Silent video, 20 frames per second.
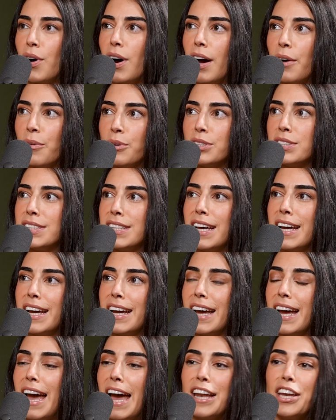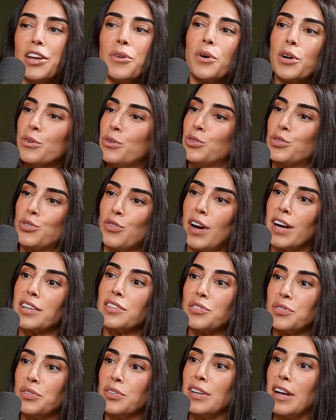I would say anyone who's trying
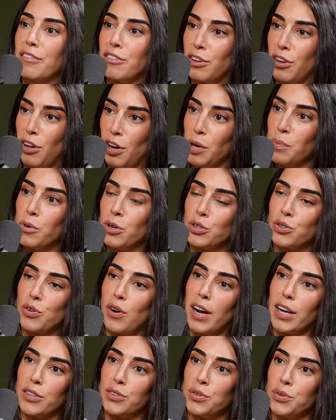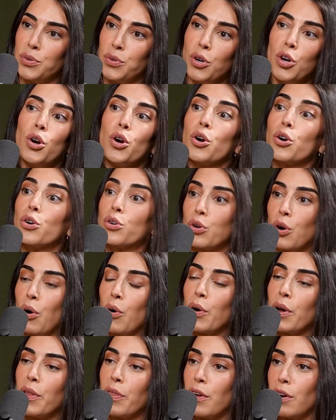to level up or trying to grow
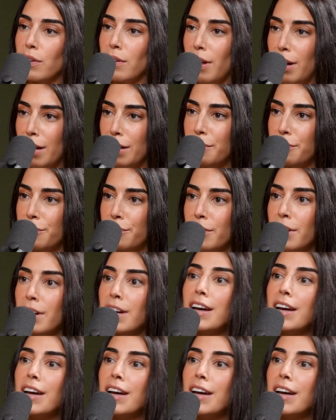in their life,